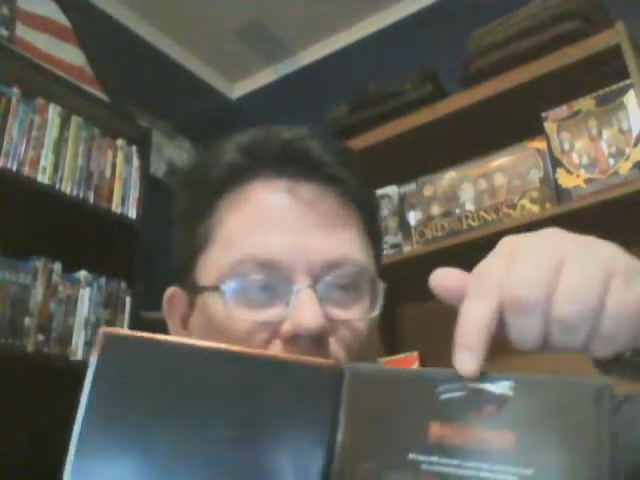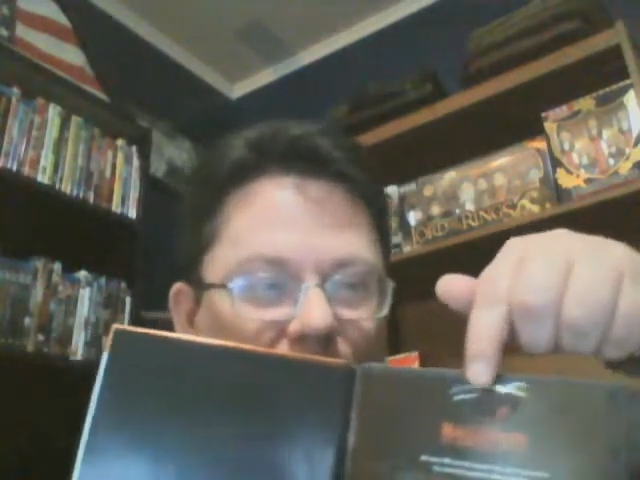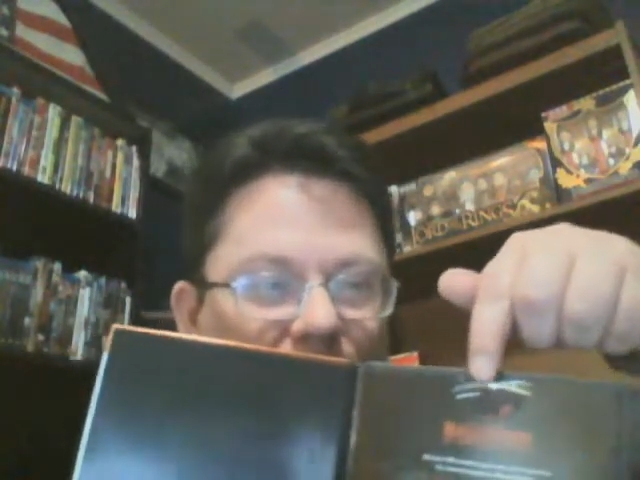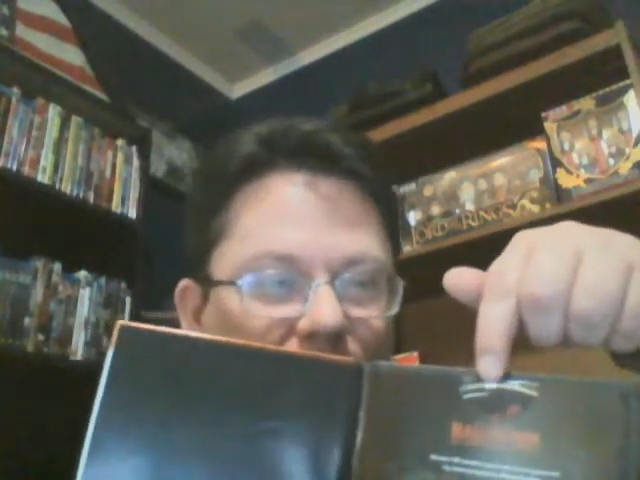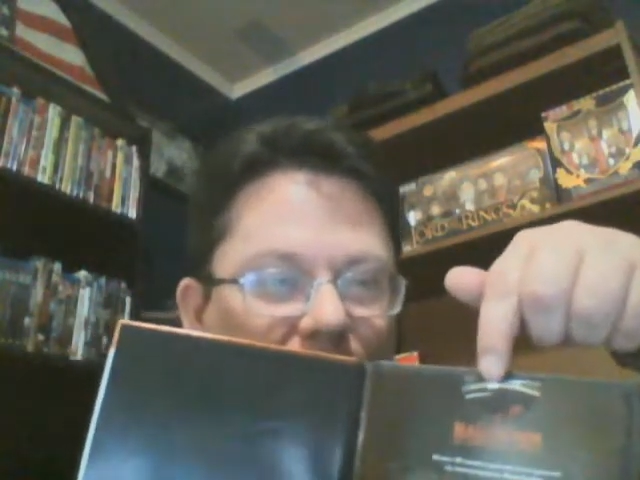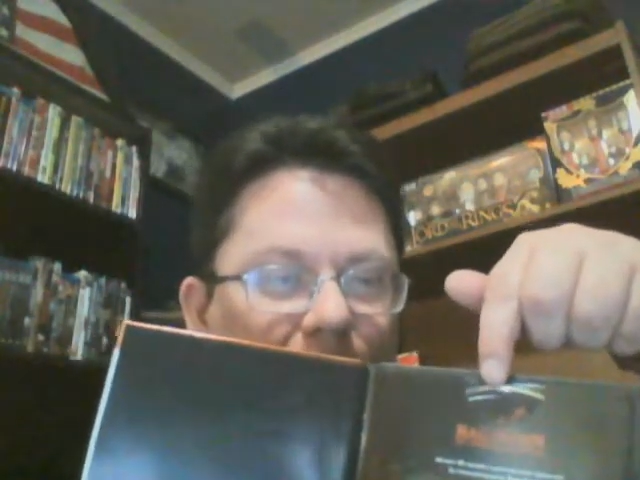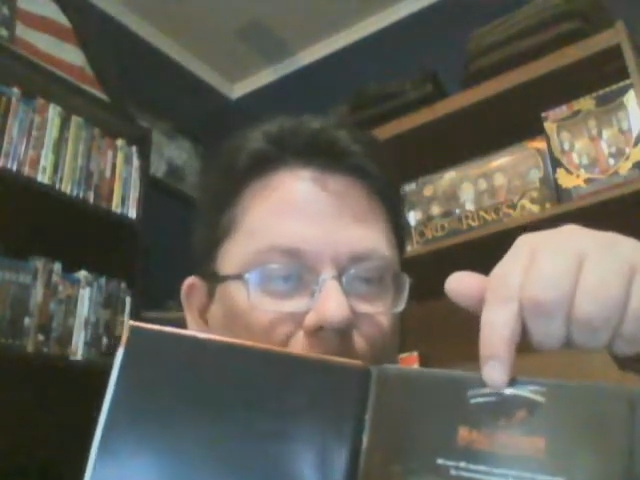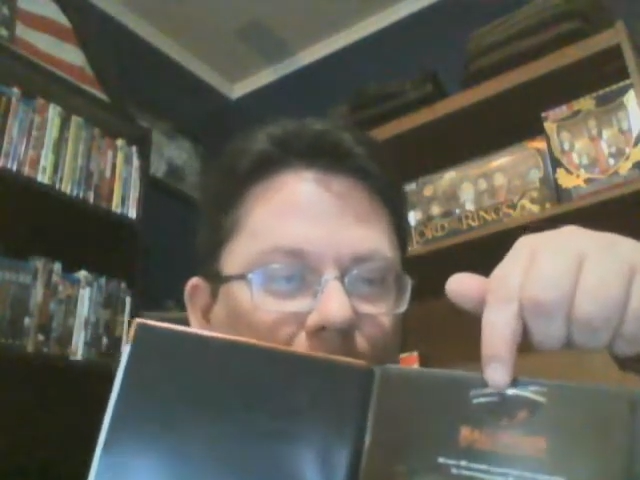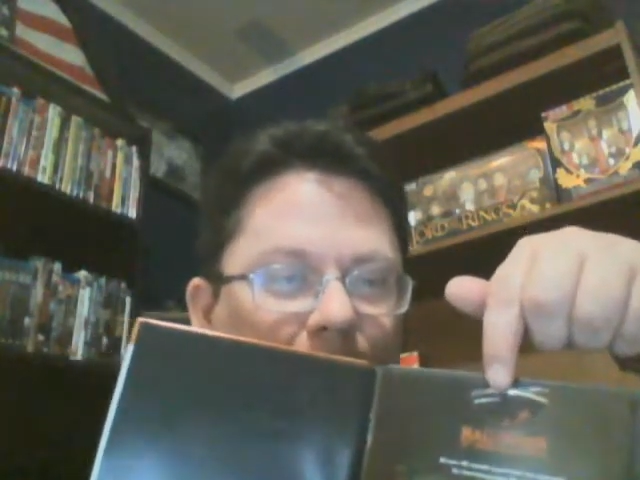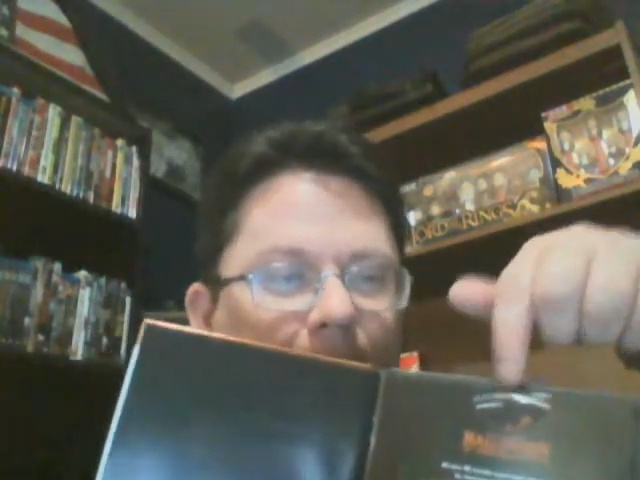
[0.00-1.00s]
like that,
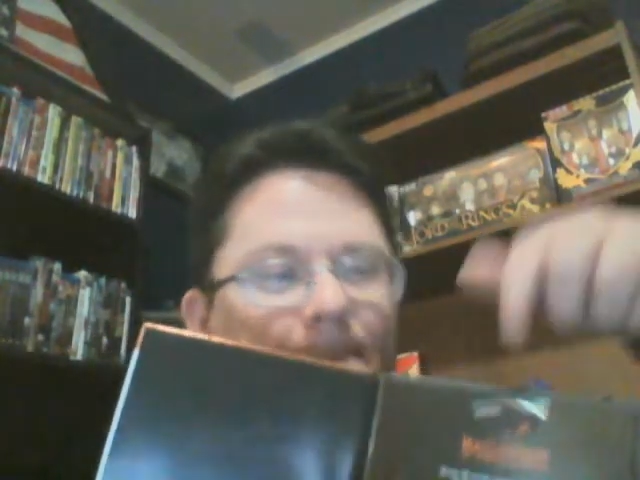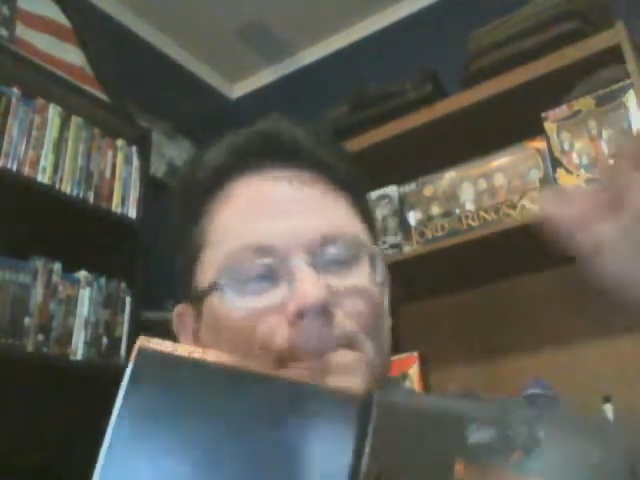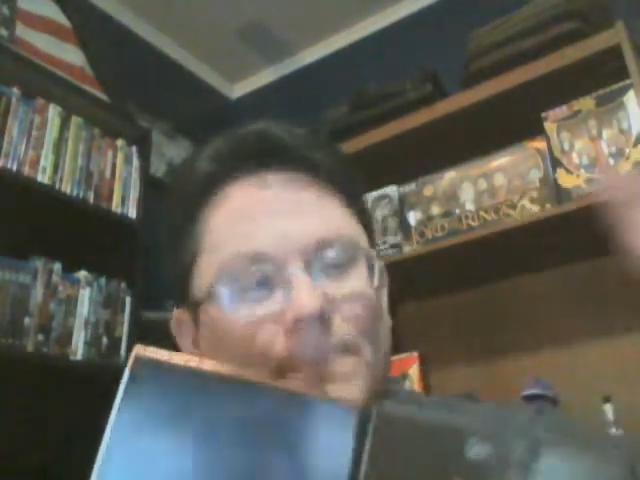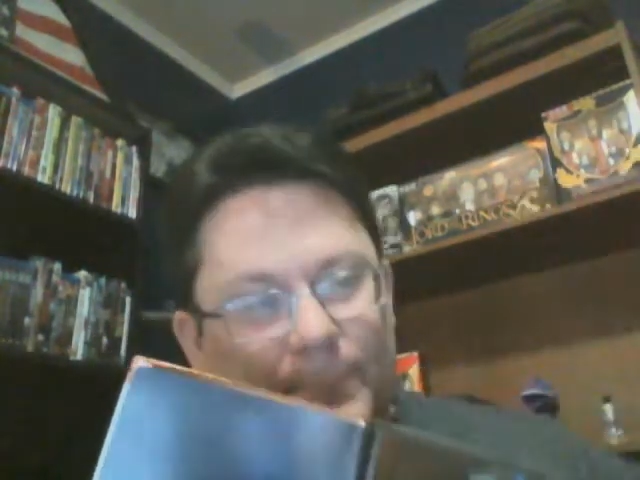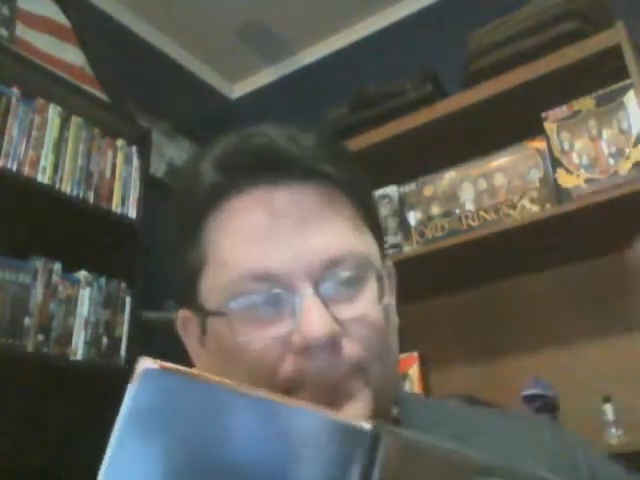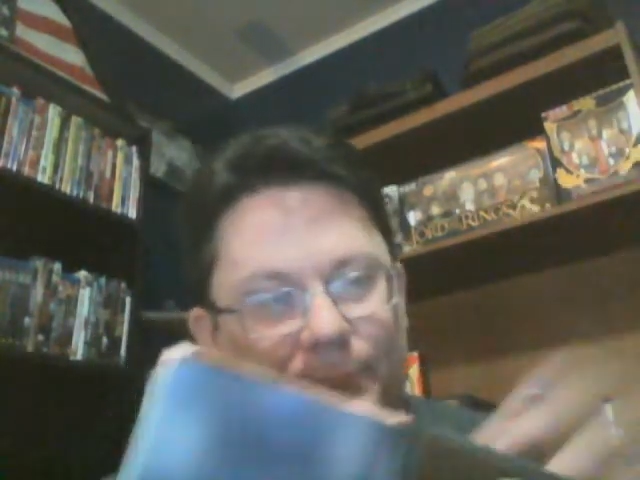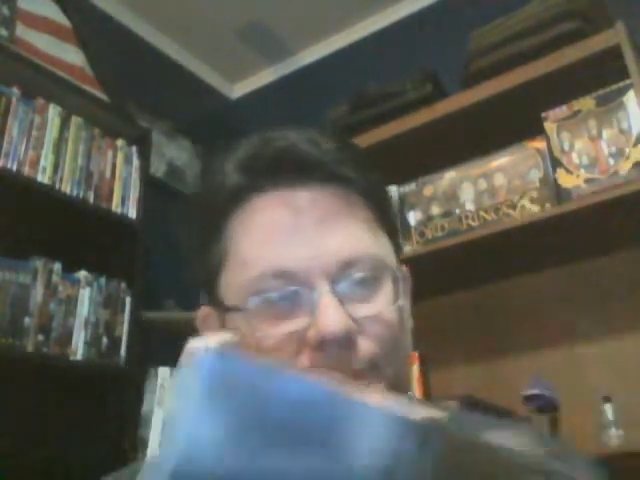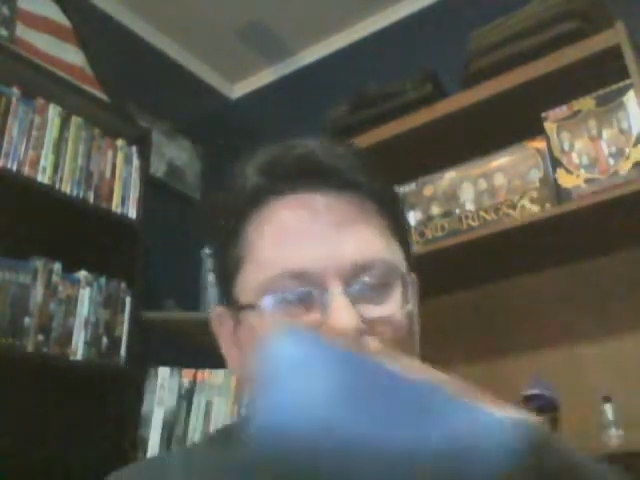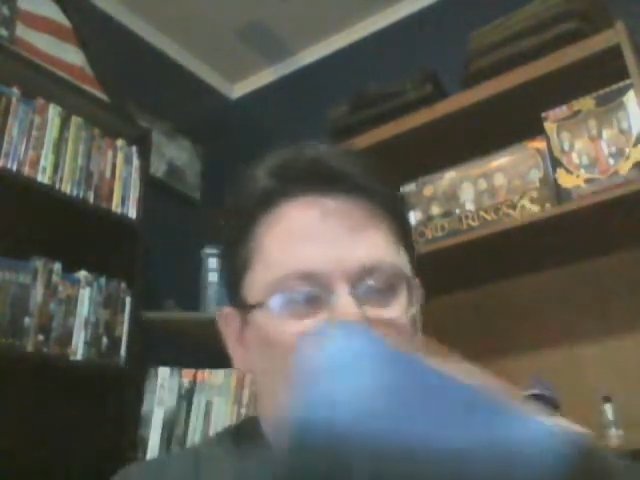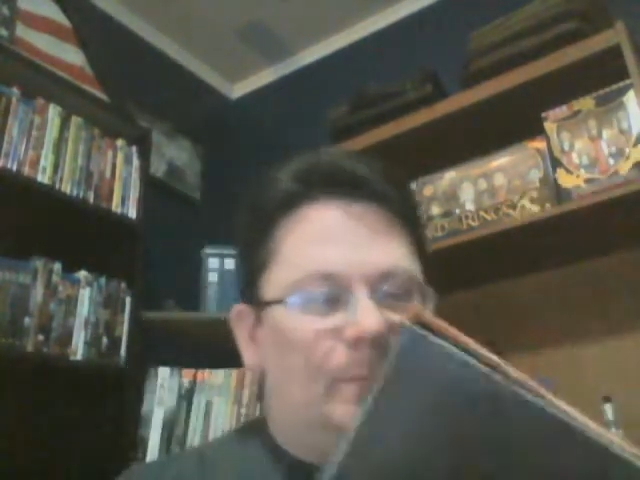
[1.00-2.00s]

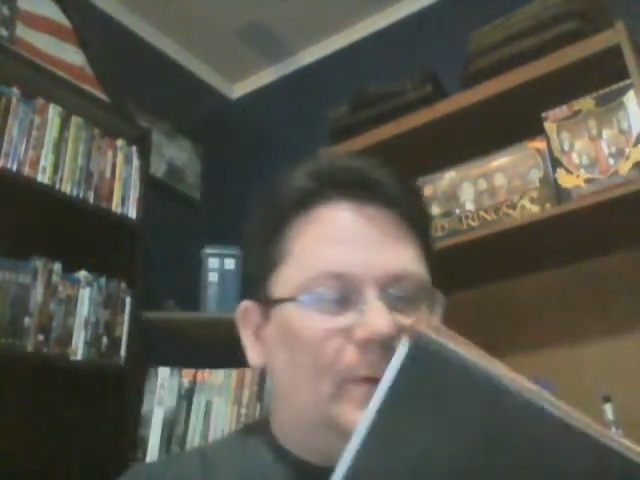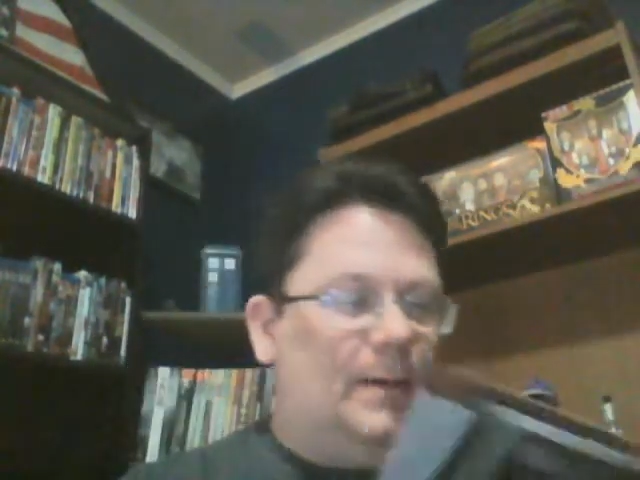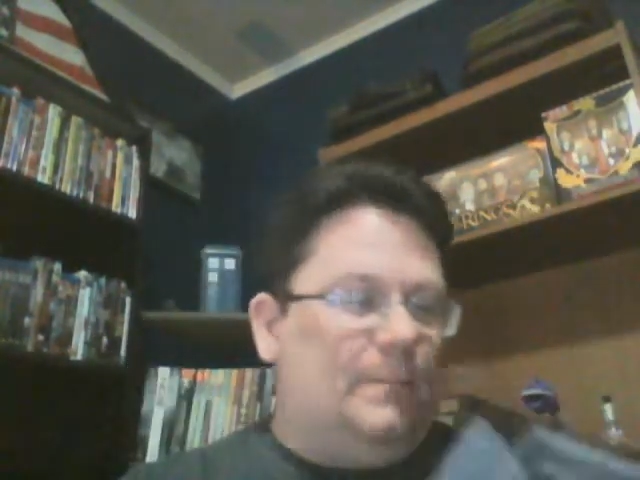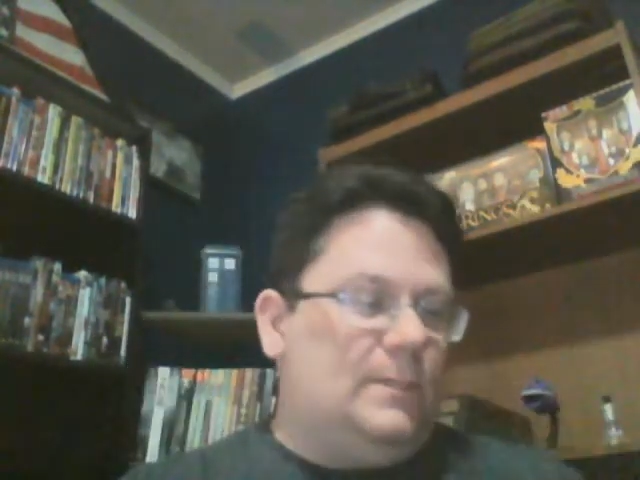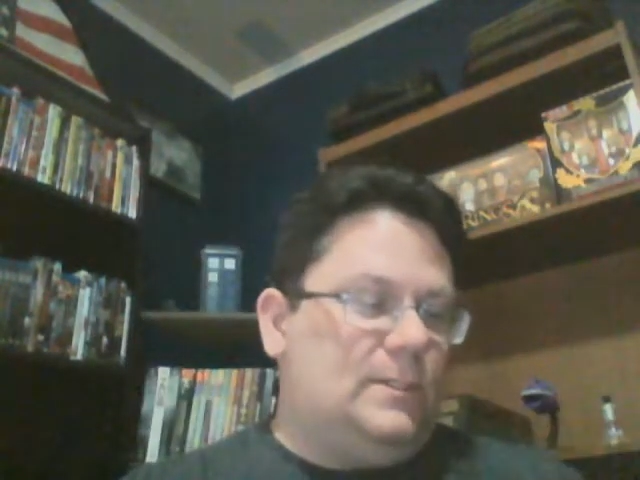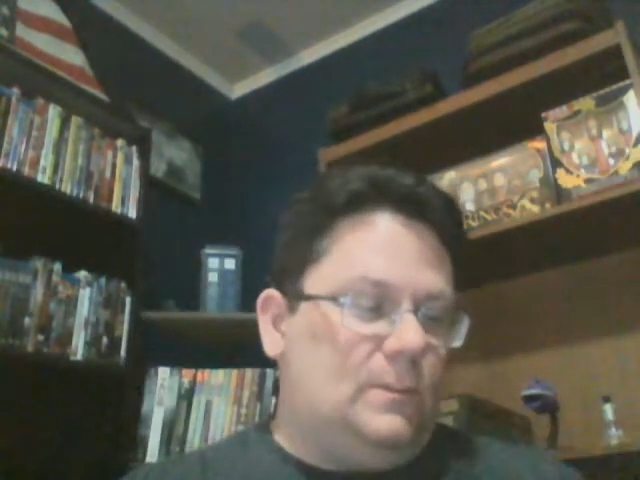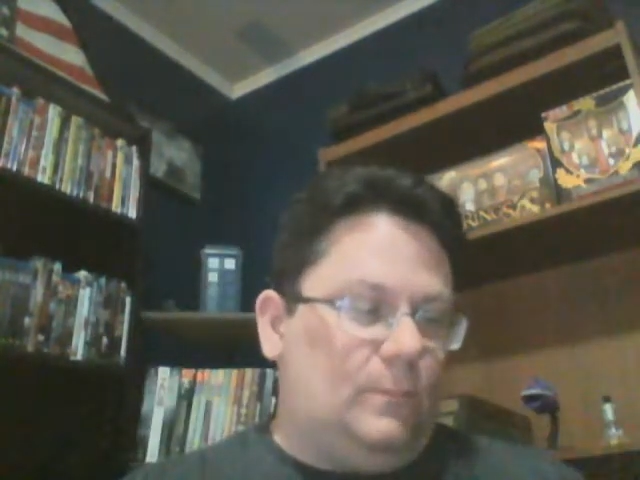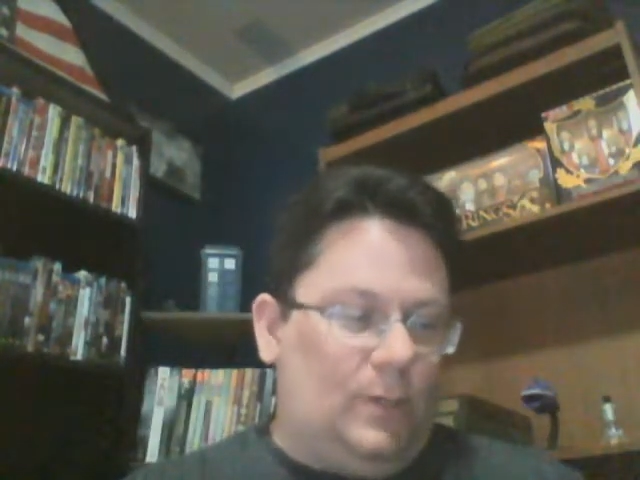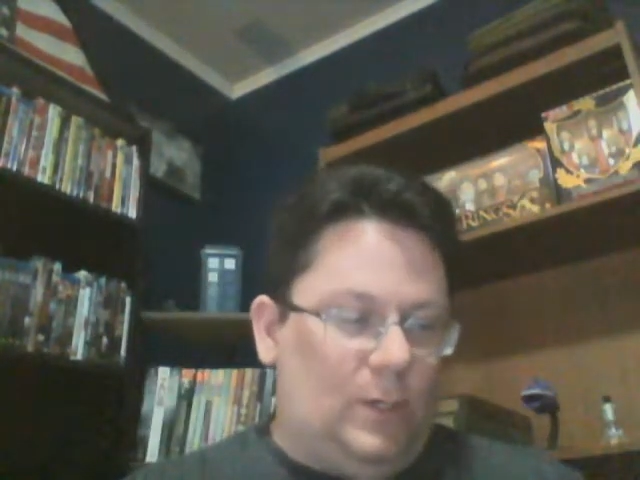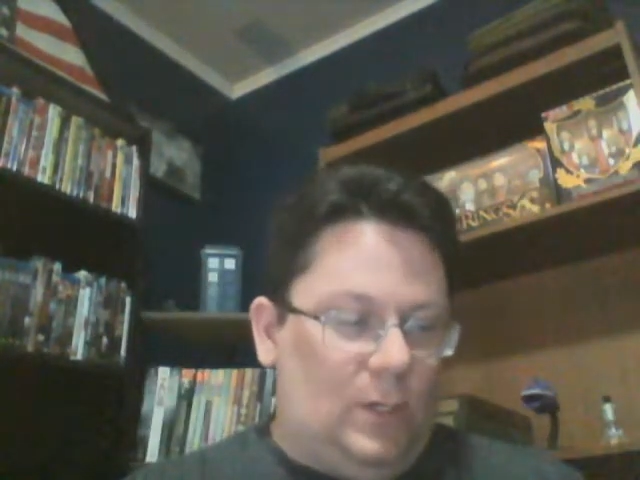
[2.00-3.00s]
but still
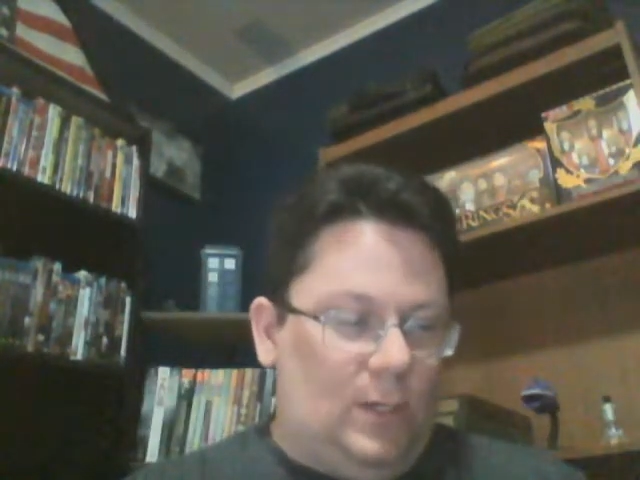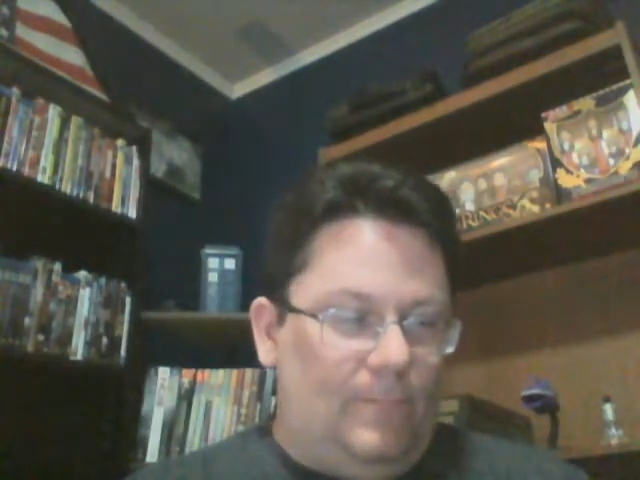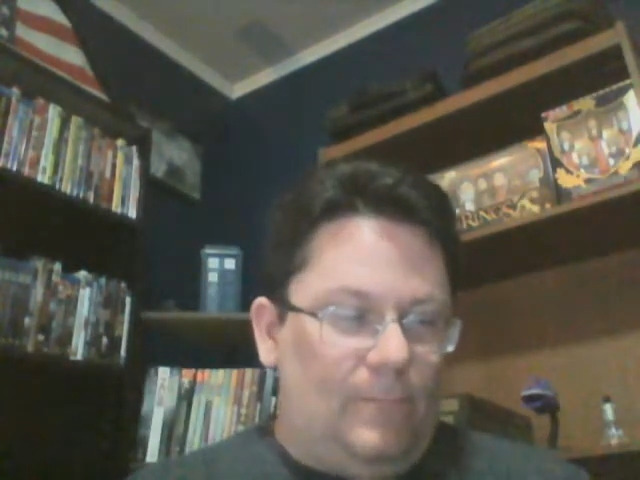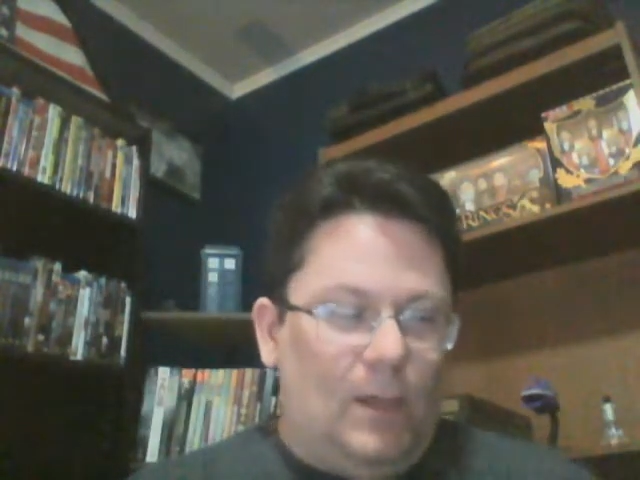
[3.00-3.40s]
pretty good.